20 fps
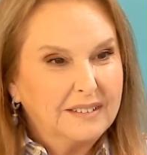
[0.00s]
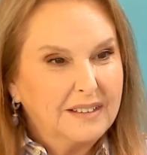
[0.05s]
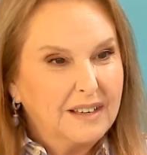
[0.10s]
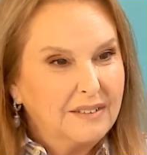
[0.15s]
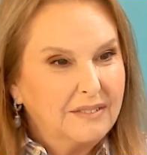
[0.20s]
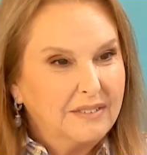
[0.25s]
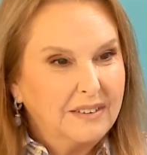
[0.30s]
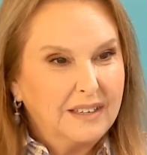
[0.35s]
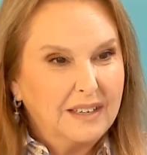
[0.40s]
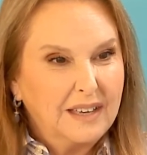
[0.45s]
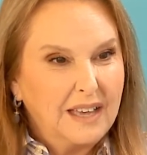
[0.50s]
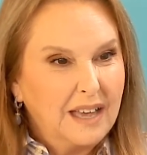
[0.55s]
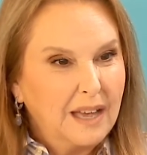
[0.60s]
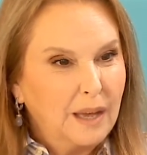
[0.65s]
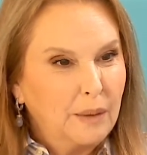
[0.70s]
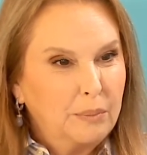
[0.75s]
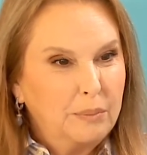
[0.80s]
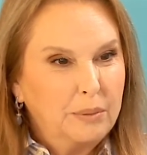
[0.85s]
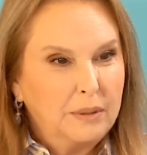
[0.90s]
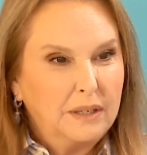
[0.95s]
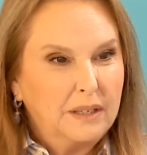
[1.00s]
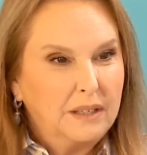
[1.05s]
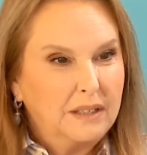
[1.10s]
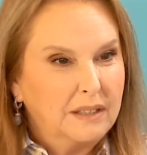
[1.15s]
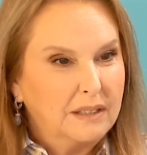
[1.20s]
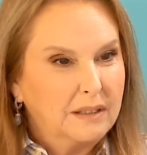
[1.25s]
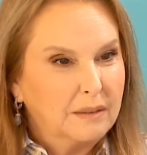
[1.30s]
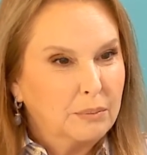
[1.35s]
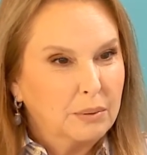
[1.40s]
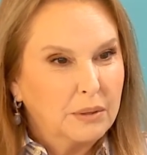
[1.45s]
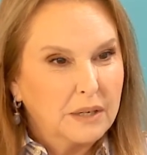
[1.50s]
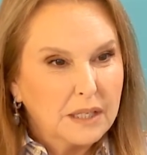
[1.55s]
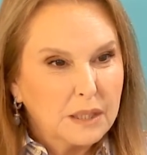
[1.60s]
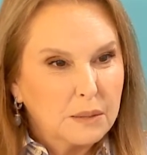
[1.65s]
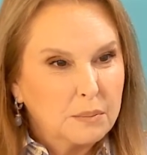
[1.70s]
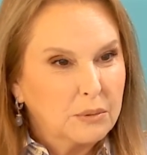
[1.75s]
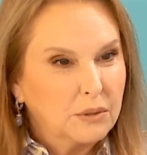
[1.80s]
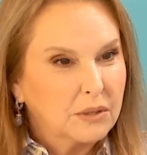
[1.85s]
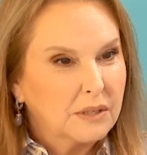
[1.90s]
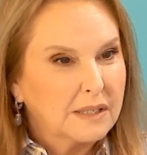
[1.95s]
loving, happy,
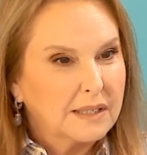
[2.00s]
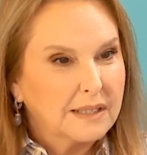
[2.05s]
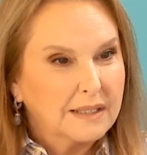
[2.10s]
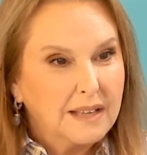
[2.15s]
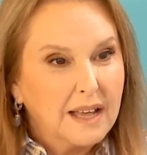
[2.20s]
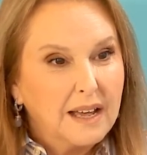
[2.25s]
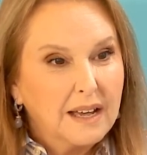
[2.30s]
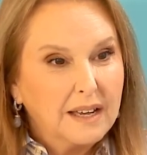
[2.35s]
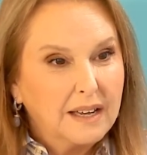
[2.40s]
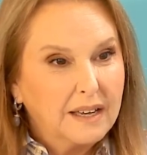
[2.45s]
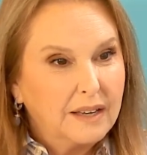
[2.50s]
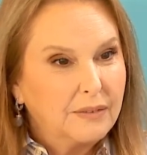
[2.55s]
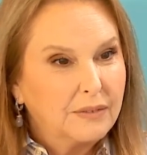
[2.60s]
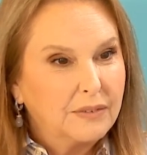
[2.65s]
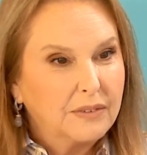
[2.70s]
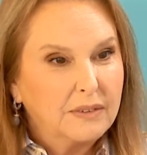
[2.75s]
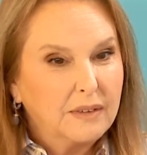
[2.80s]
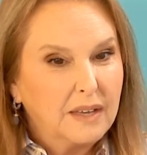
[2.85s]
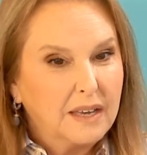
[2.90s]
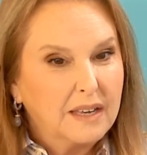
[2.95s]
prosperous lives.